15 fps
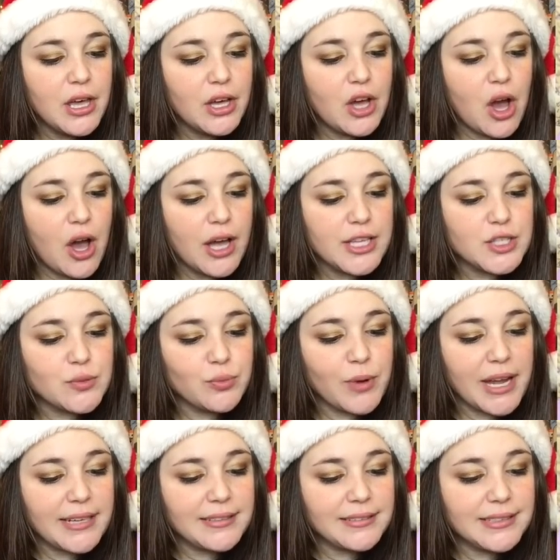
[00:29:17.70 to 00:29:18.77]
cause
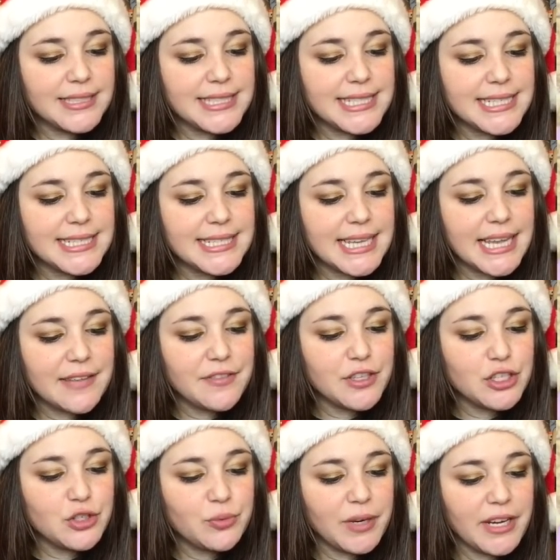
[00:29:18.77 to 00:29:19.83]
recklessness in
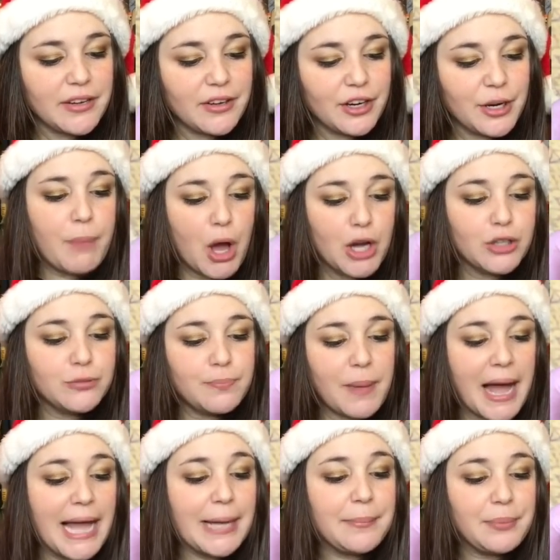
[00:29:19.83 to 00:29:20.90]
the drinker. Bottled
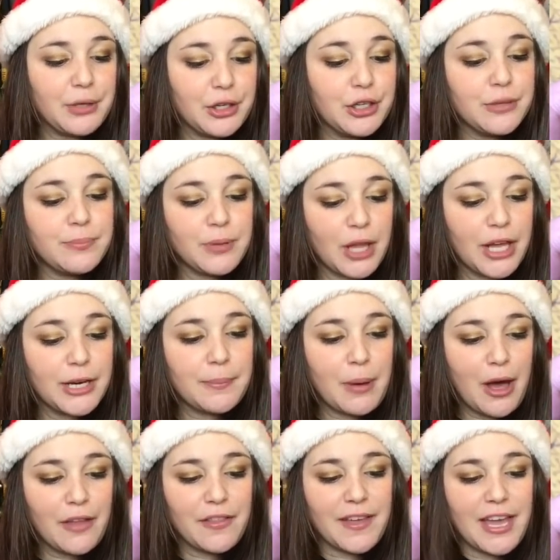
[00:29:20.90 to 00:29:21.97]
by Pure Blood
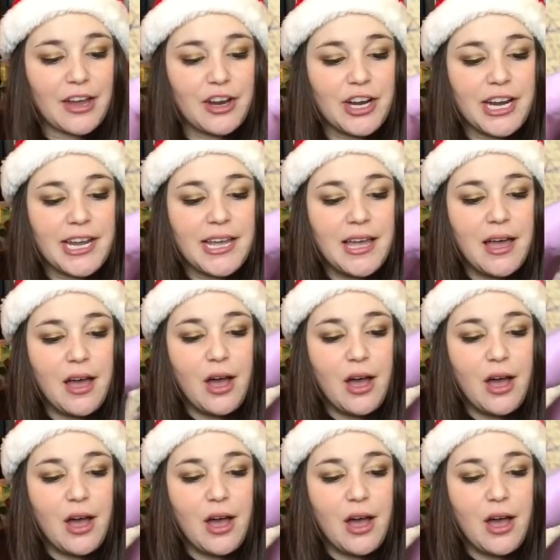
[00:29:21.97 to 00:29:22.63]
Apothecary.